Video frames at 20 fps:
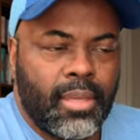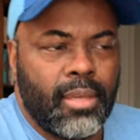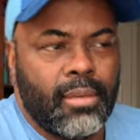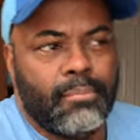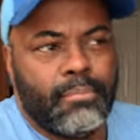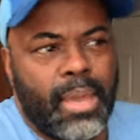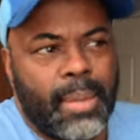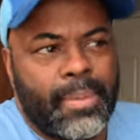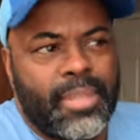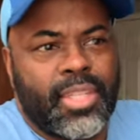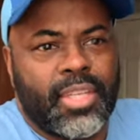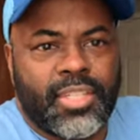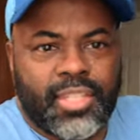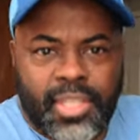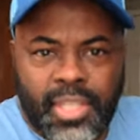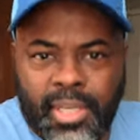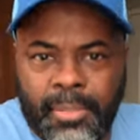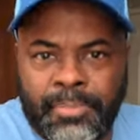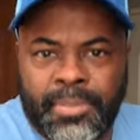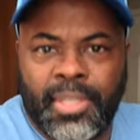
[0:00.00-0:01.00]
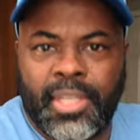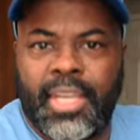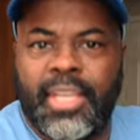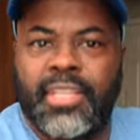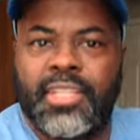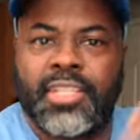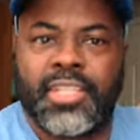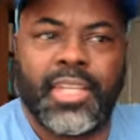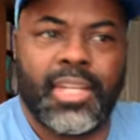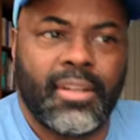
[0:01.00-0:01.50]
maybe the tips
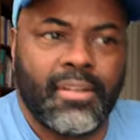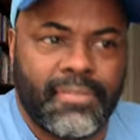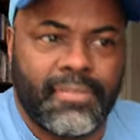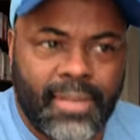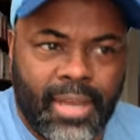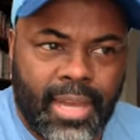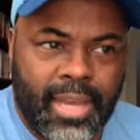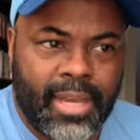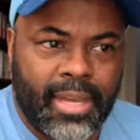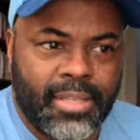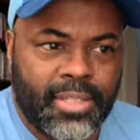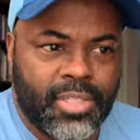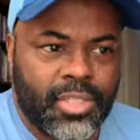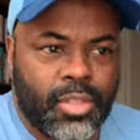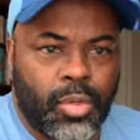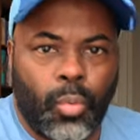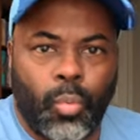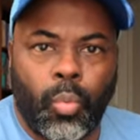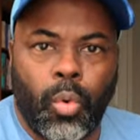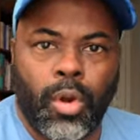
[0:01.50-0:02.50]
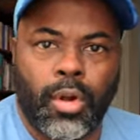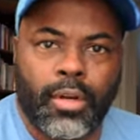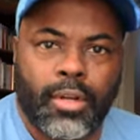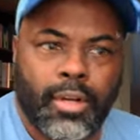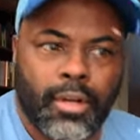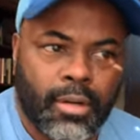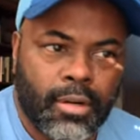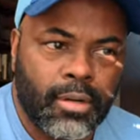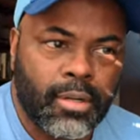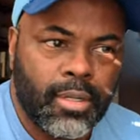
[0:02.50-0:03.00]
incentivize the
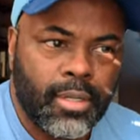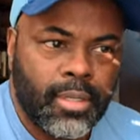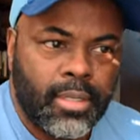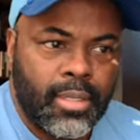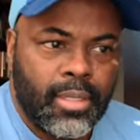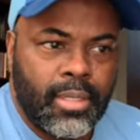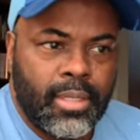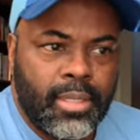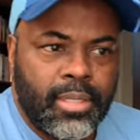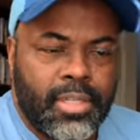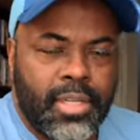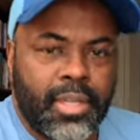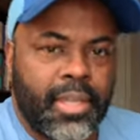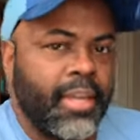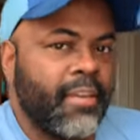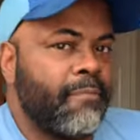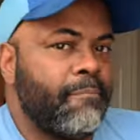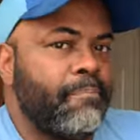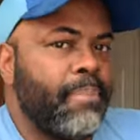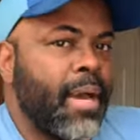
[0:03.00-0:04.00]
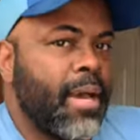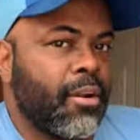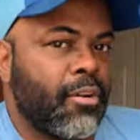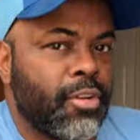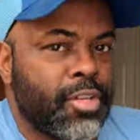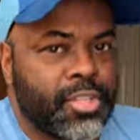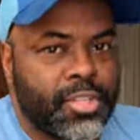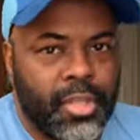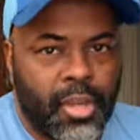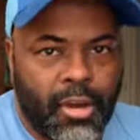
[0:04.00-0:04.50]
worker to give better
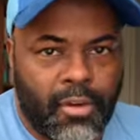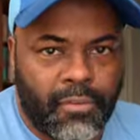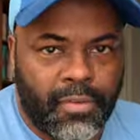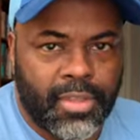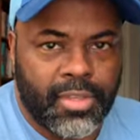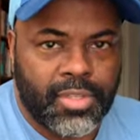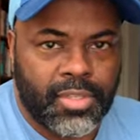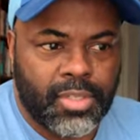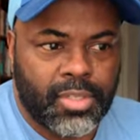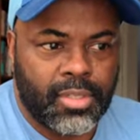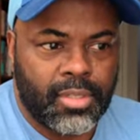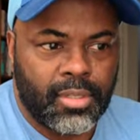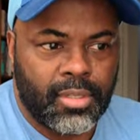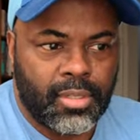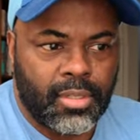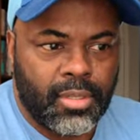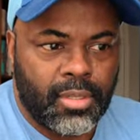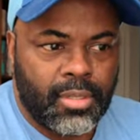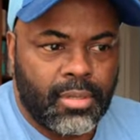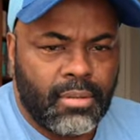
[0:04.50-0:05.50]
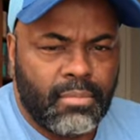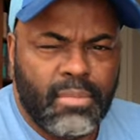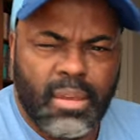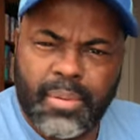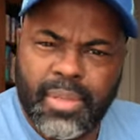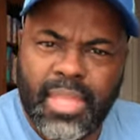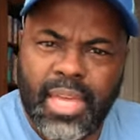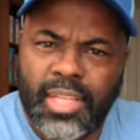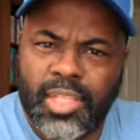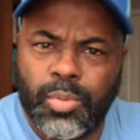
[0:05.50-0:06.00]
service.
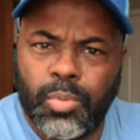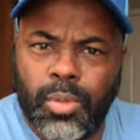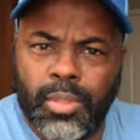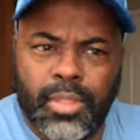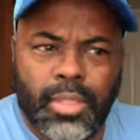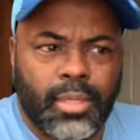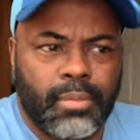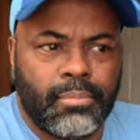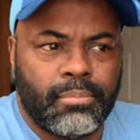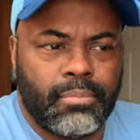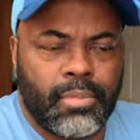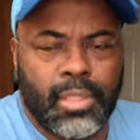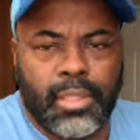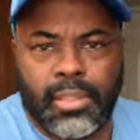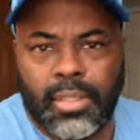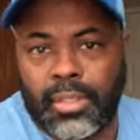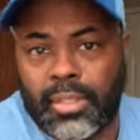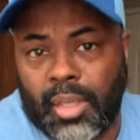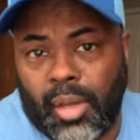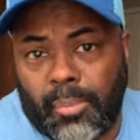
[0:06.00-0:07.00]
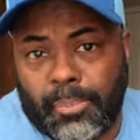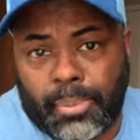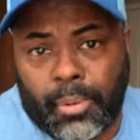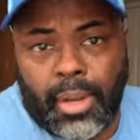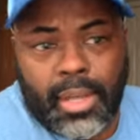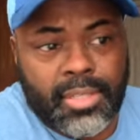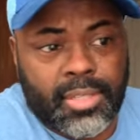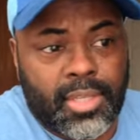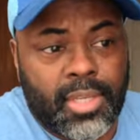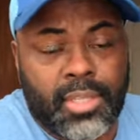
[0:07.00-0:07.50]
Maybe that's what the, the, the thought
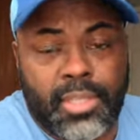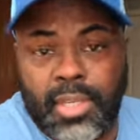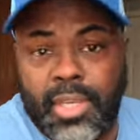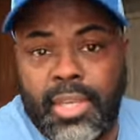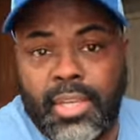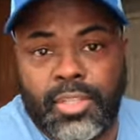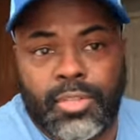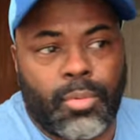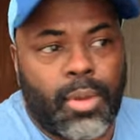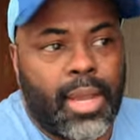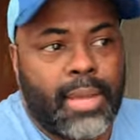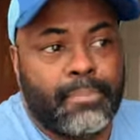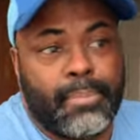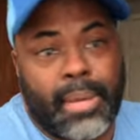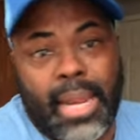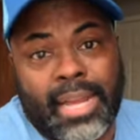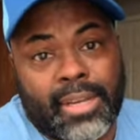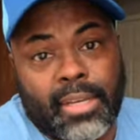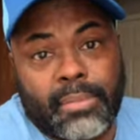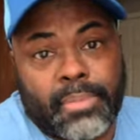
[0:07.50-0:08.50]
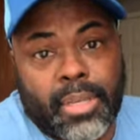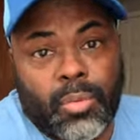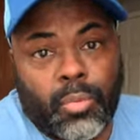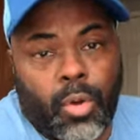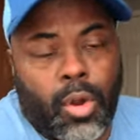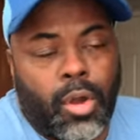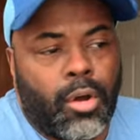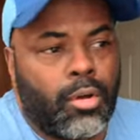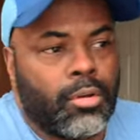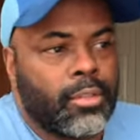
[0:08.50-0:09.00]
process is, right? But I could be
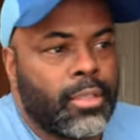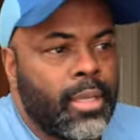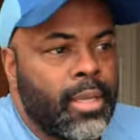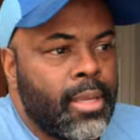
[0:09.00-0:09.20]
wrong.